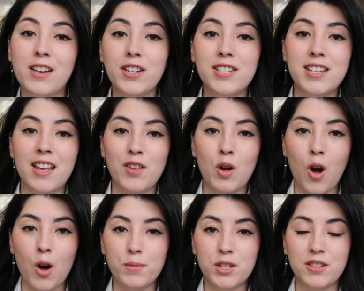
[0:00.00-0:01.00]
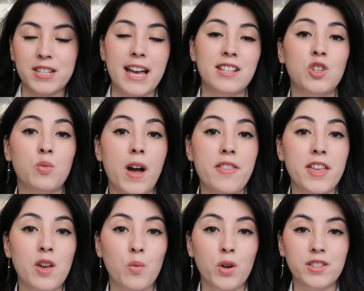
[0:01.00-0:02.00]
They're going to give you options as to whether
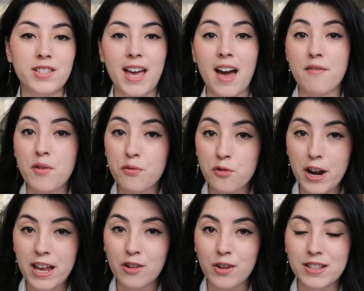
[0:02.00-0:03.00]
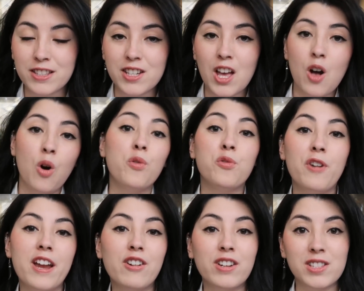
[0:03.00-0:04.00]
you want to have fragranced or
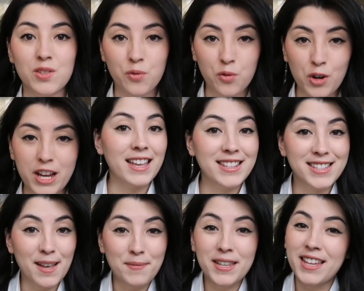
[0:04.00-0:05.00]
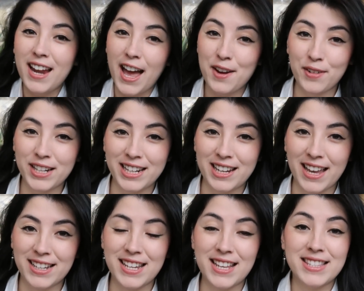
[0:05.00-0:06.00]
fragrance free. And something that I really
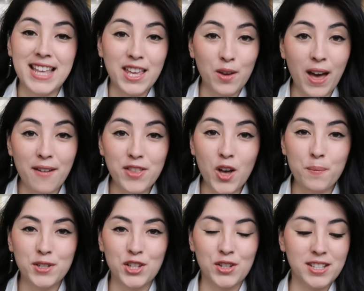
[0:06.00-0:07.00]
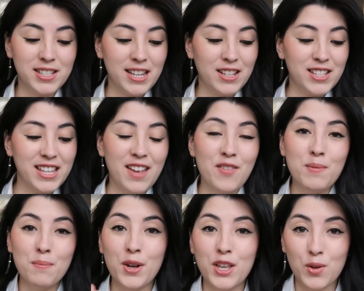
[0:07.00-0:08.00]
liked is that you have the opportunity to
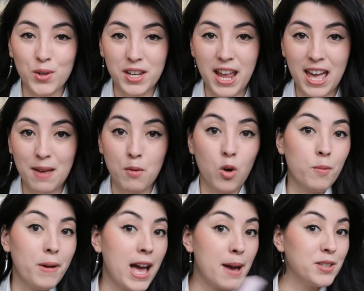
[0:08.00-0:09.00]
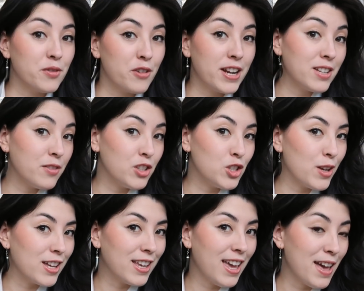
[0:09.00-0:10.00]
even put your name or perhaps a friend if you're
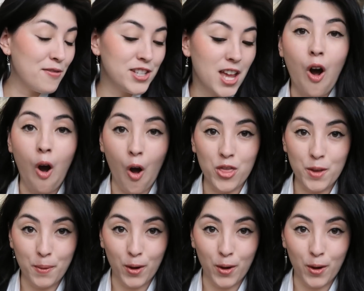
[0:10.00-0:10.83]
doing a gift on the